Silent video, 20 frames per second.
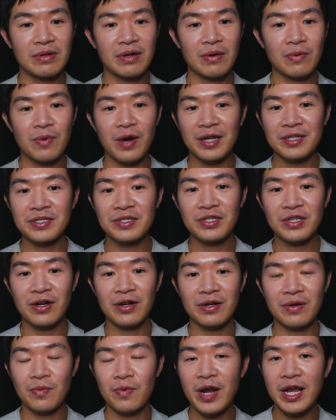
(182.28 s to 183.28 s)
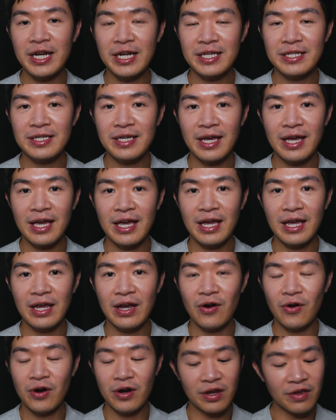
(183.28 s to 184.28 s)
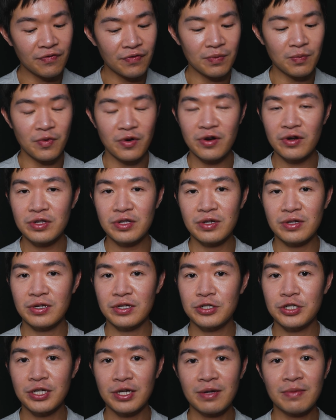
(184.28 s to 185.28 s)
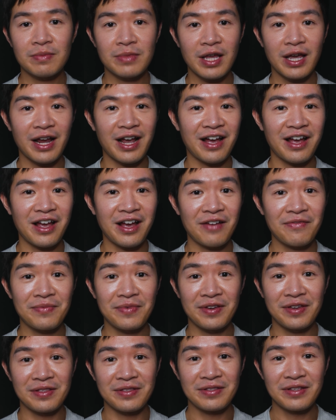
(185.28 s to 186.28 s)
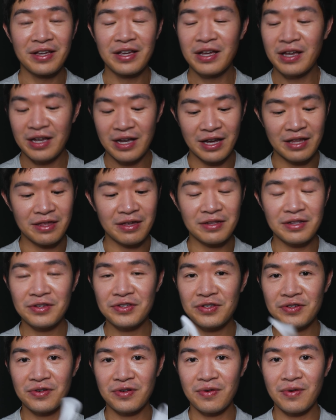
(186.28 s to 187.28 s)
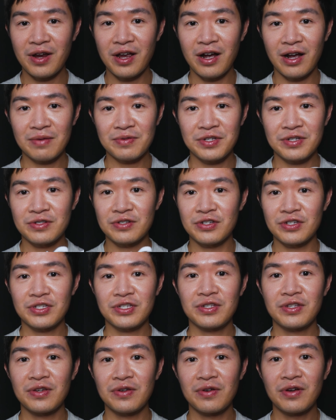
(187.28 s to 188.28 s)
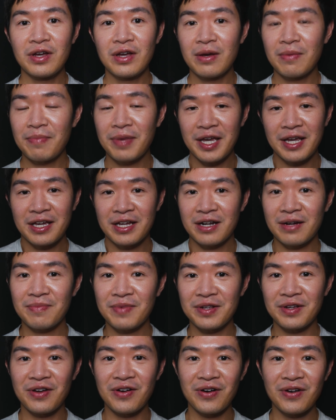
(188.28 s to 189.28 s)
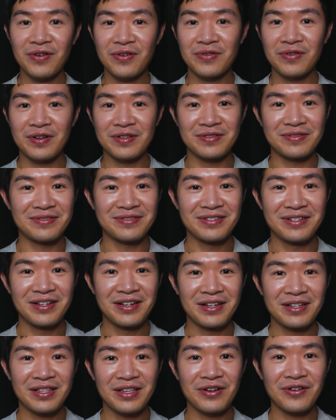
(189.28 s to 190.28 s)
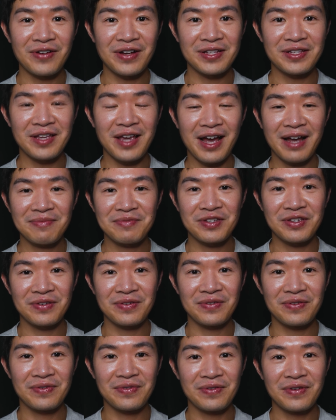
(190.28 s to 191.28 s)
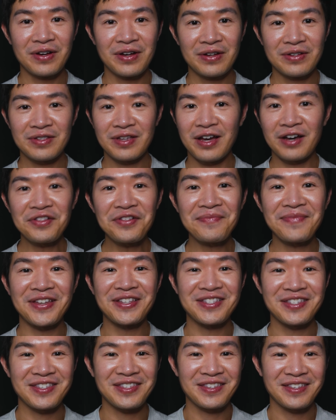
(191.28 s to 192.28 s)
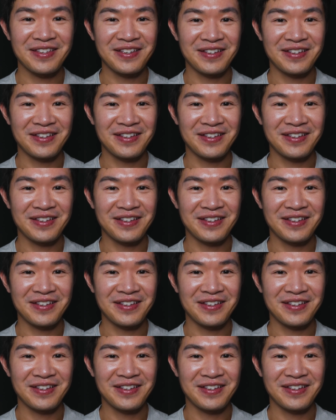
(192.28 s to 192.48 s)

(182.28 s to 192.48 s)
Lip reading: runs on a rainy day, or even wear it to the gym like I have been. I think these are a great option just to pick it up and go and they'll adapt to the elements.